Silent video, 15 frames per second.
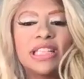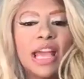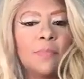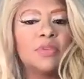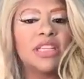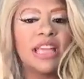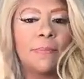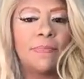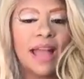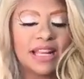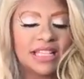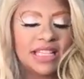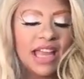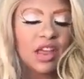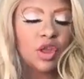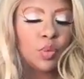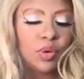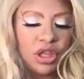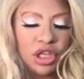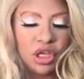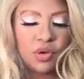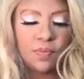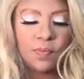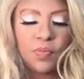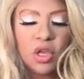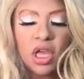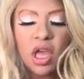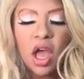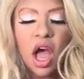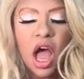attempt to get back together with you
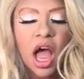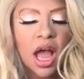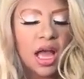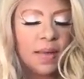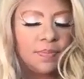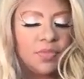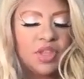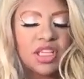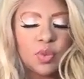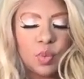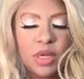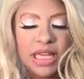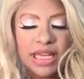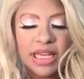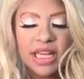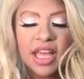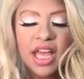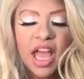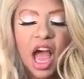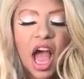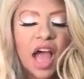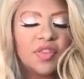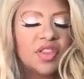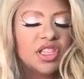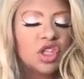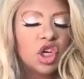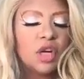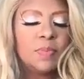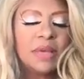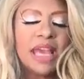this week.
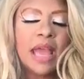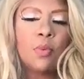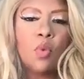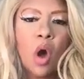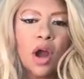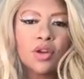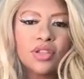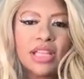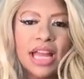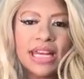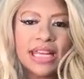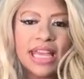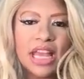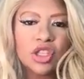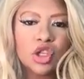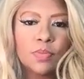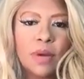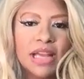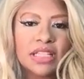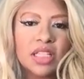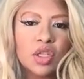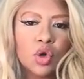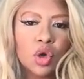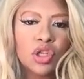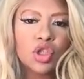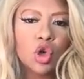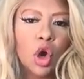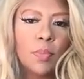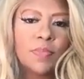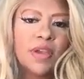This could be a water sign, a Cancer, Pisces, or a
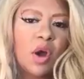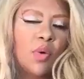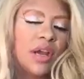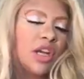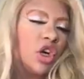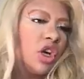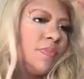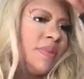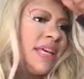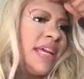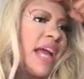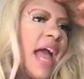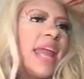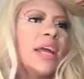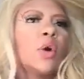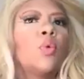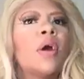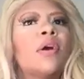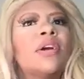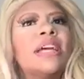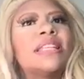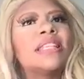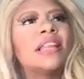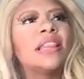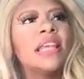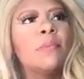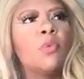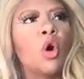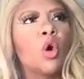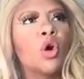Scorpio. It could be an Aquarius, a
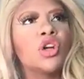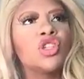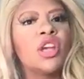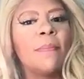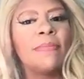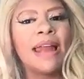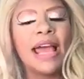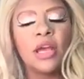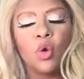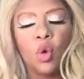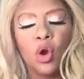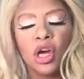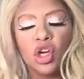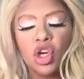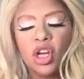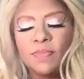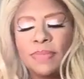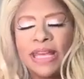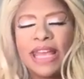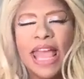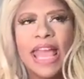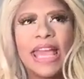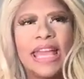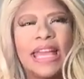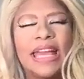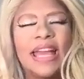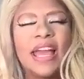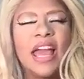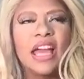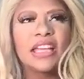Libra, or a Gemini, or it could be
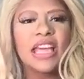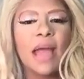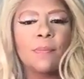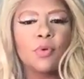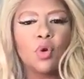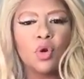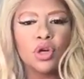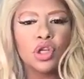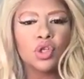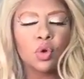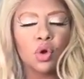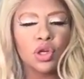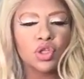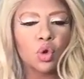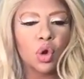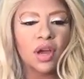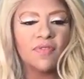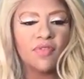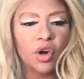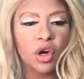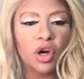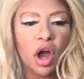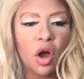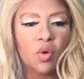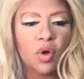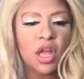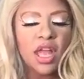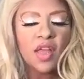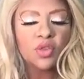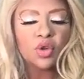a Capricorn, a Taurus, or a
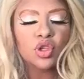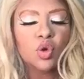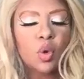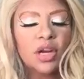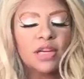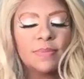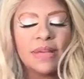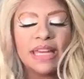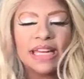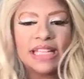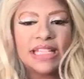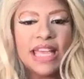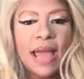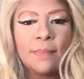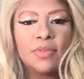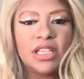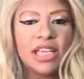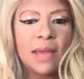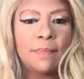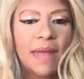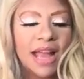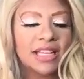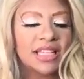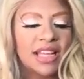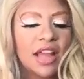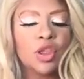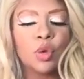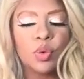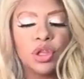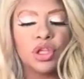Virgo. There's going to be an attempt to get back
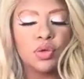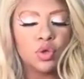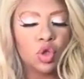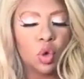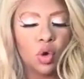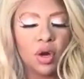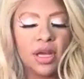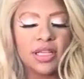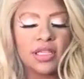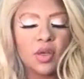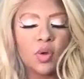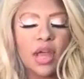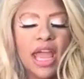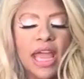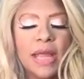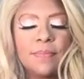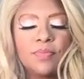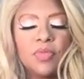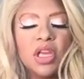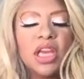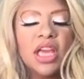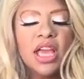together with you, Taurus, okay?